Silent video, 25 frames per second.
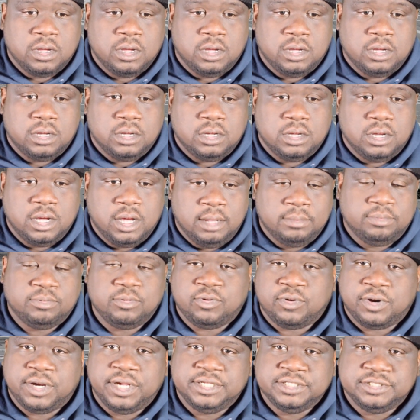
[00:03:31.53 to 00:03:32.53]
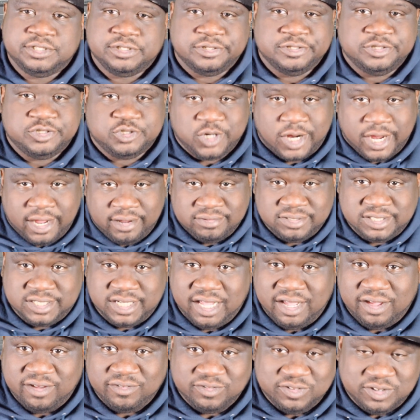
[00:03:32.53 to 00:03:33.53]
upgrade your drive
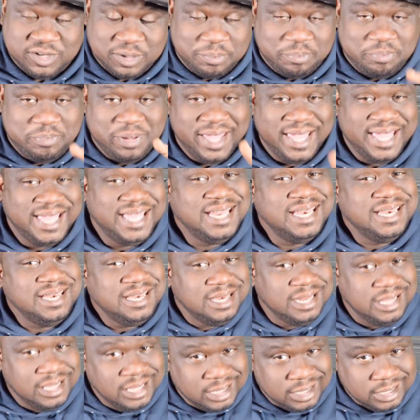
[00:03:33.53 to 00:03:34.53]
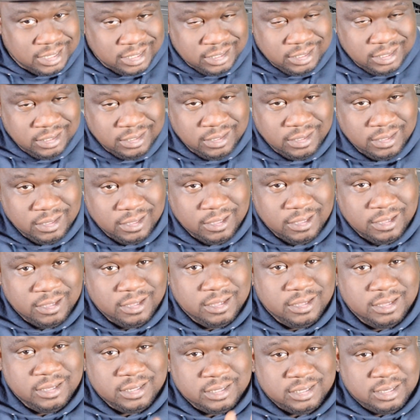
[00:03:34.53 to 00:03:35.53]
shaft depending
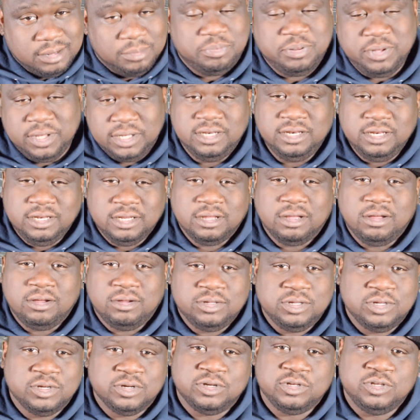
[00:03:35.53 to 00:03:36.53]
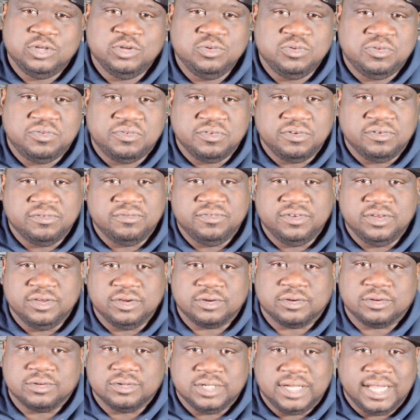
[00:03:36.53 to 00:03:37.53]
on your use for the
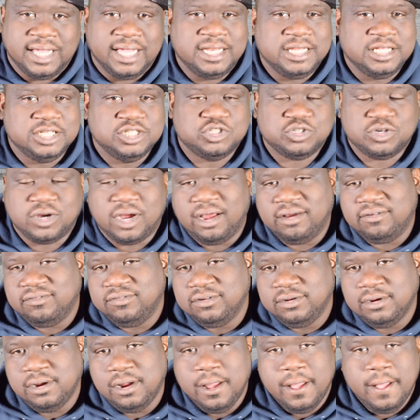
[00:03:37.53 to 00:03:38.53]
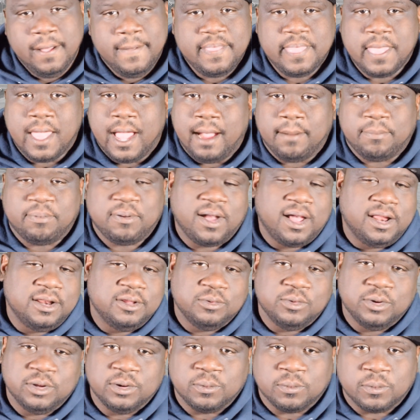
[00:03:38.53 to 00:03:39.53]
vehicle. Daily driver, I
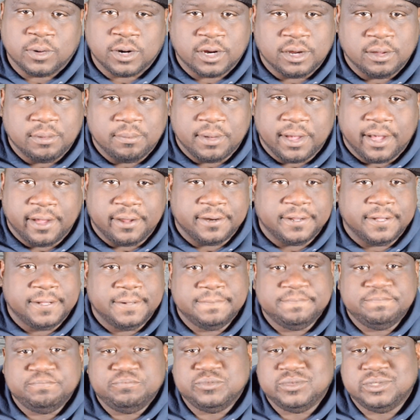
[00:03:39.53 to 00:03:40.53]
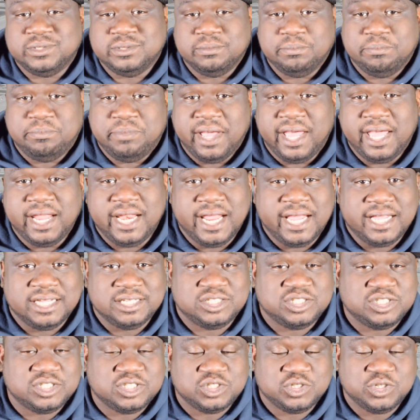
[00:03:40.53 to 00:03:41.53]
probably wouldn't worry about it.
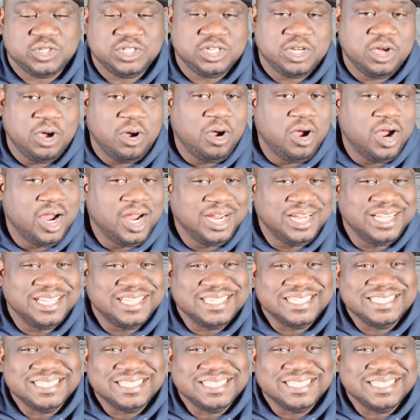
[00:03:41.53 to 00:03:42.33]
Badass street car,